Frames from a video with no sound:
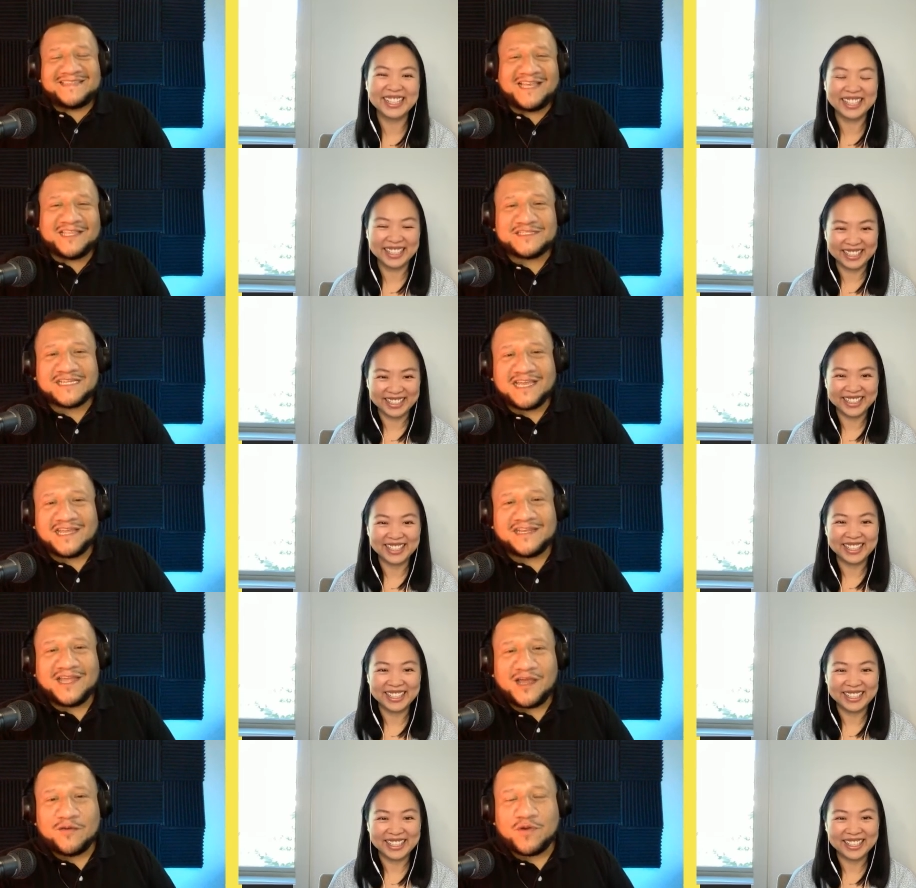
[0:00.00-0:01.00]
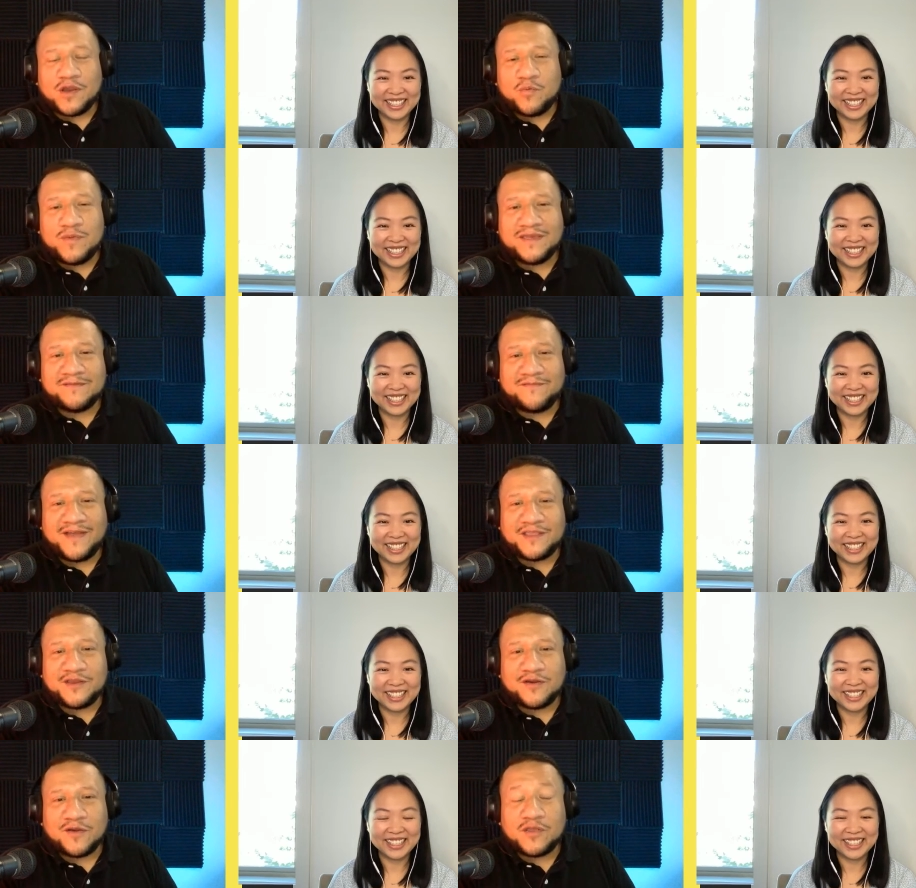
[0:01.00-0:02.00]
Speaker 1: Tell us again uh, where we can
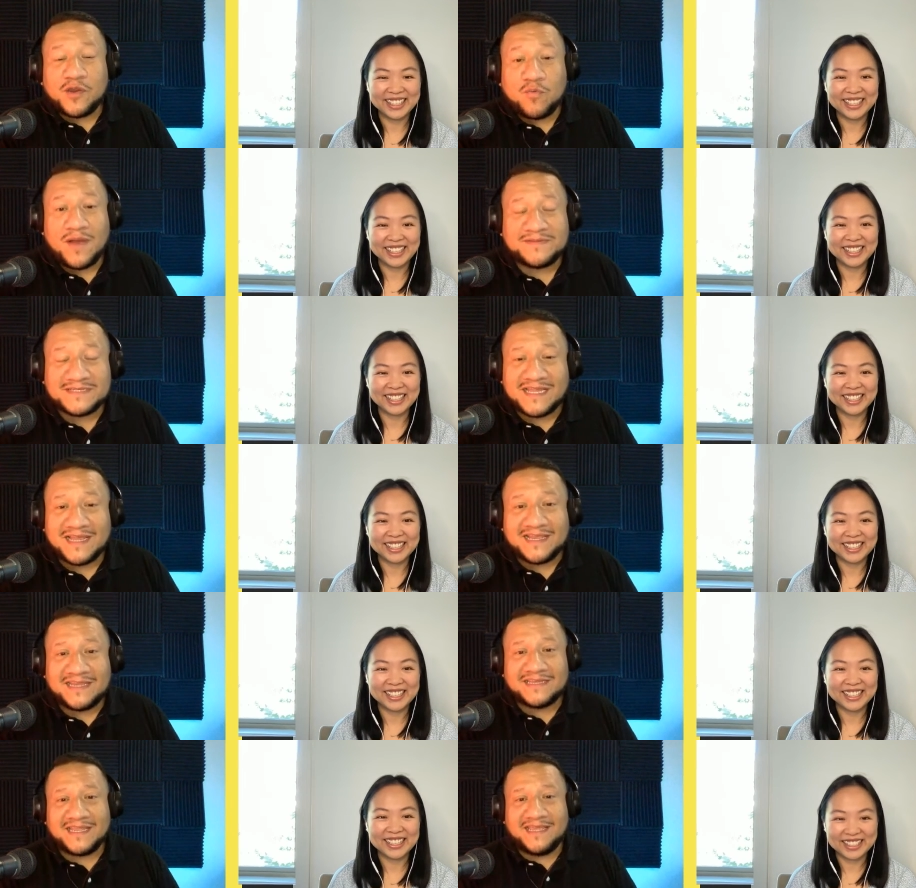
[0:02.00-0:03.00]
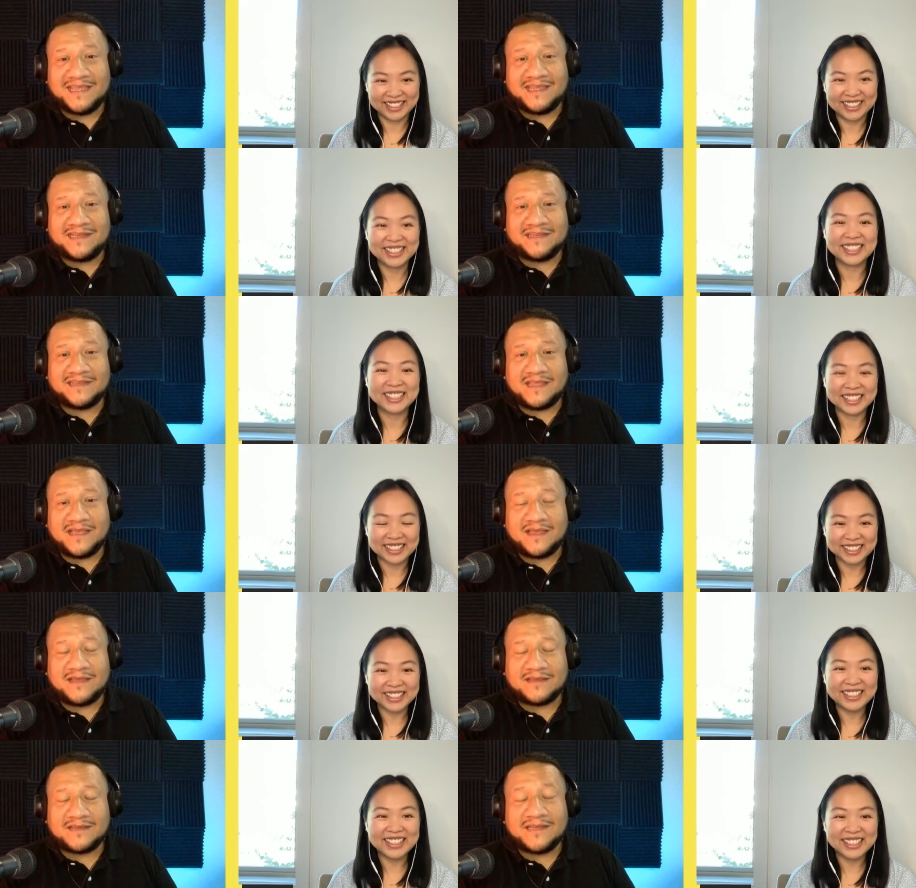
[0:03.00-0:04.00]
find your, your website and uh,
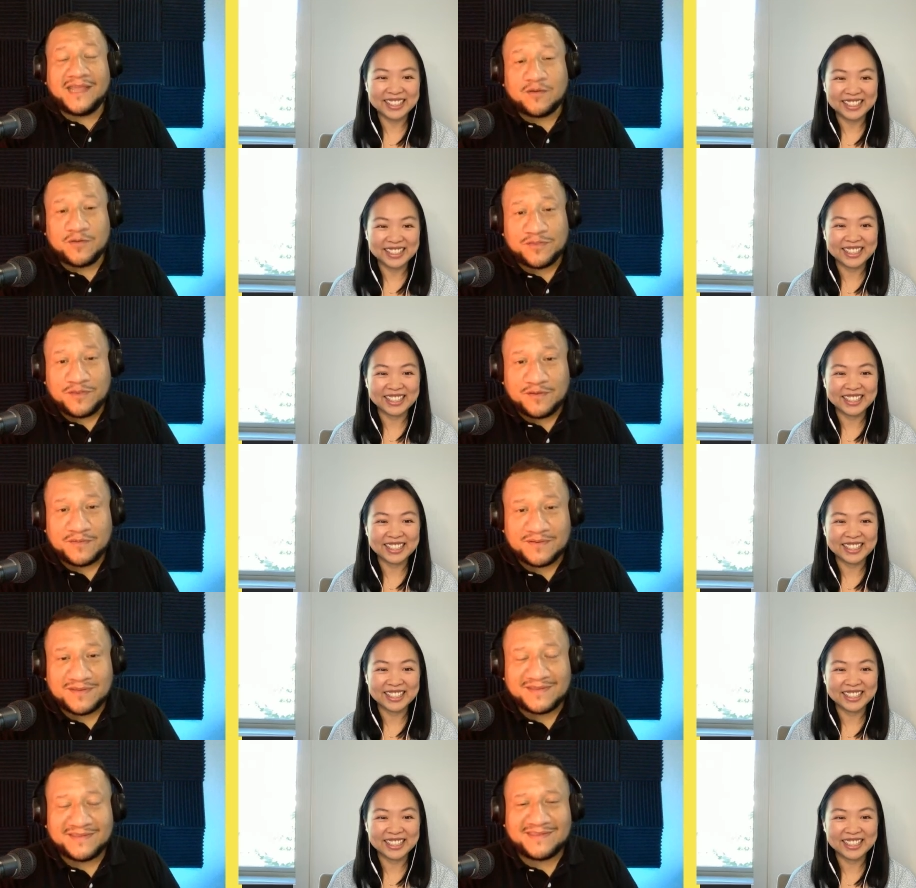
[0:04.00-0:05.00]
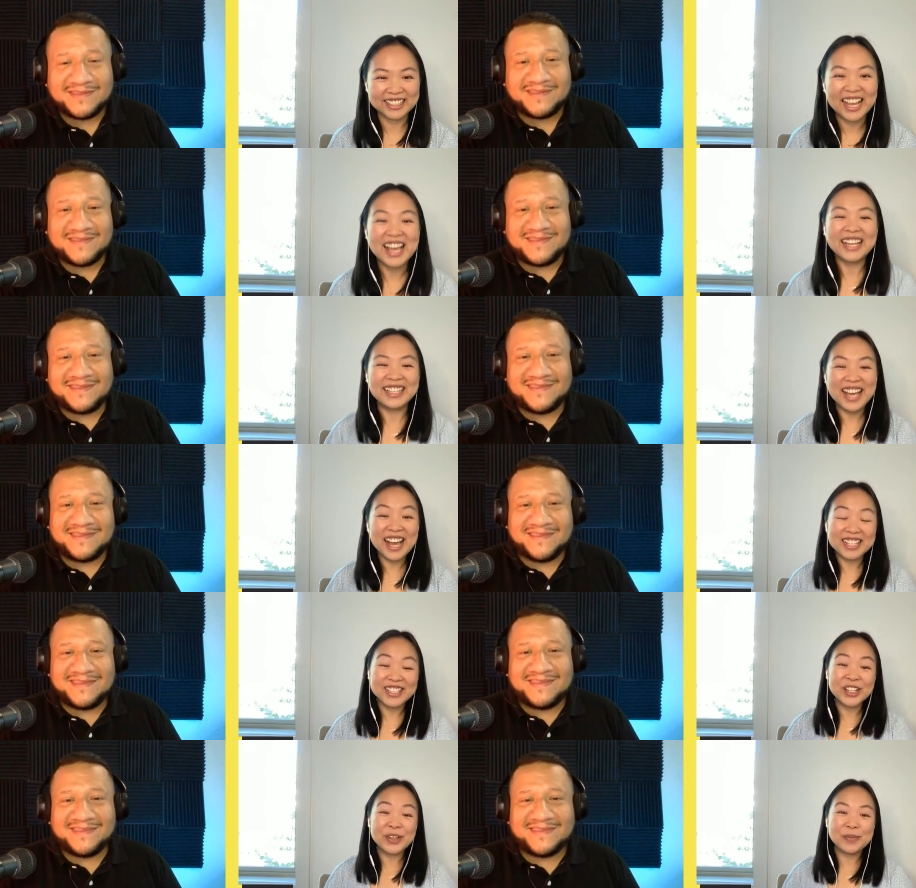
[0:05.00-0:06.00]
connect with you.
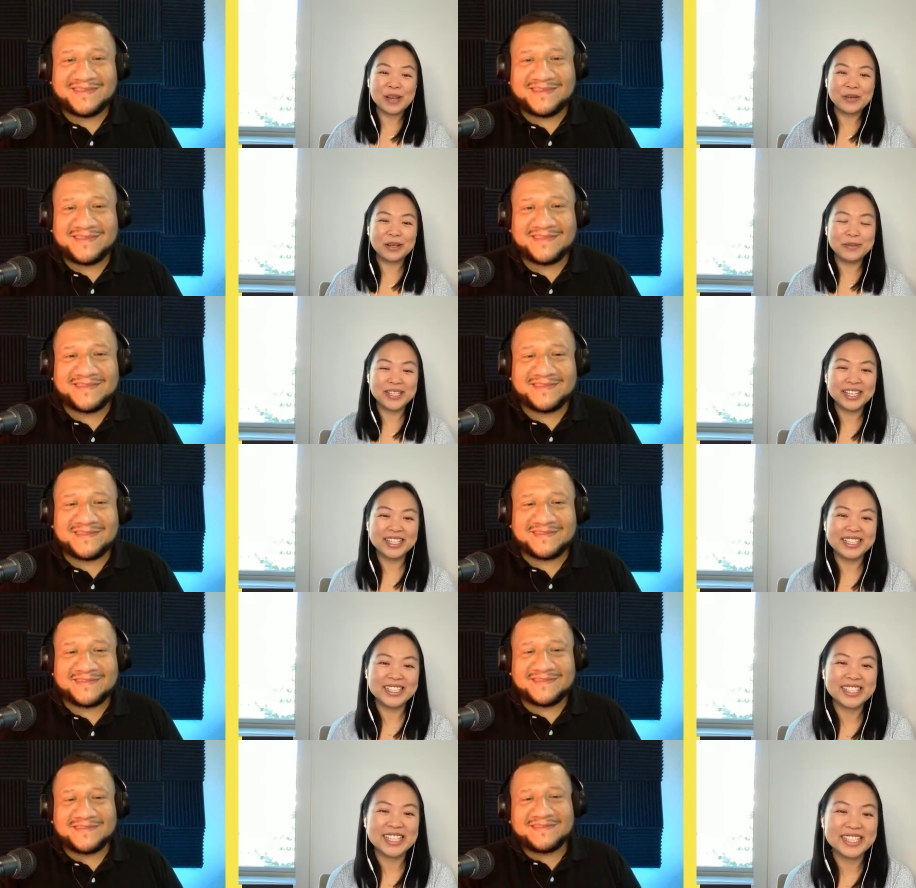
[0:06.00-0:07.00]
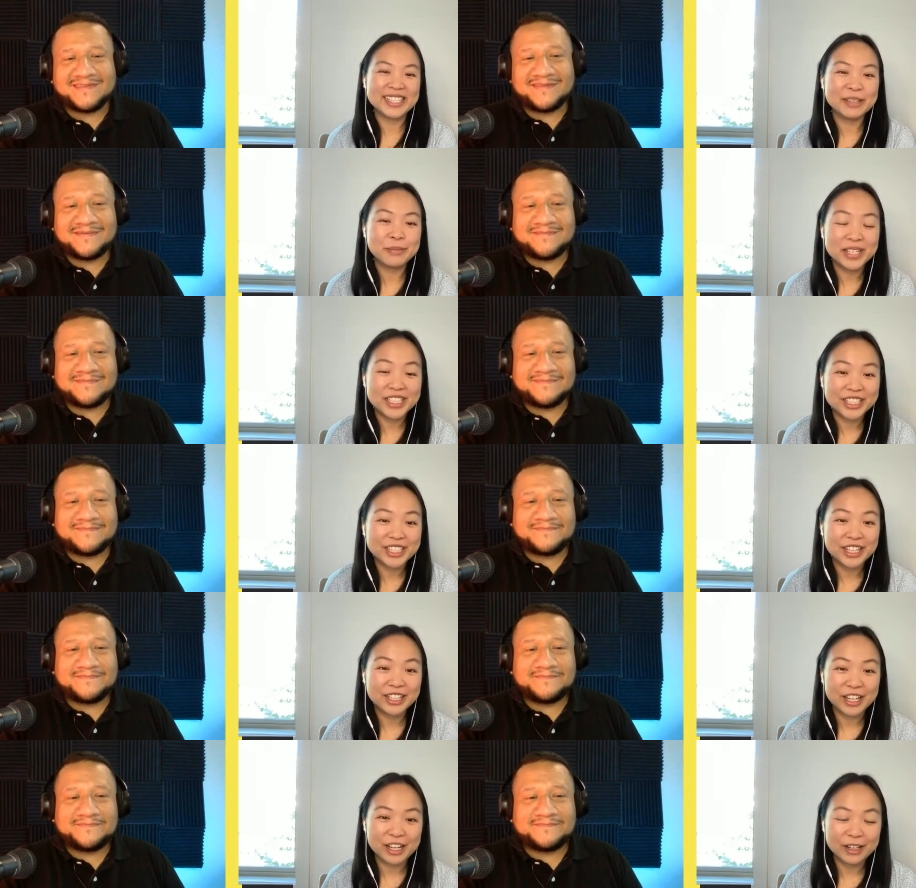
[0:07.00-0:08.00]
Speaker 2: Yeah, so my website is
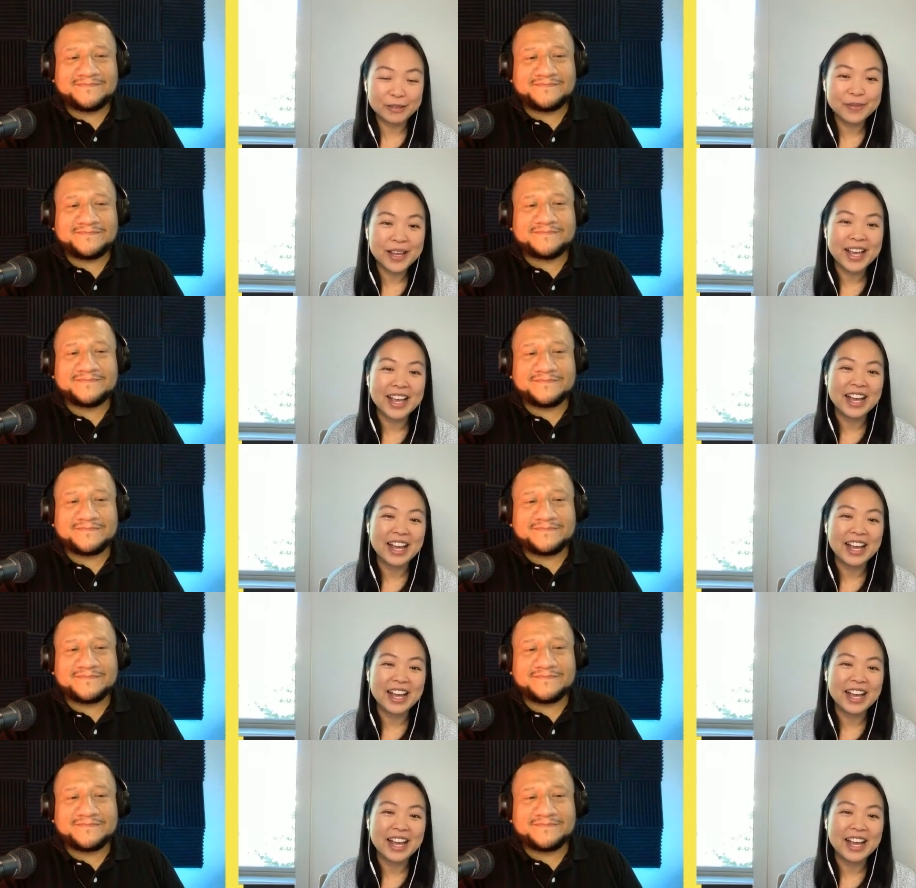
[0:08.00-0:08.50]
kidscanbudget.com.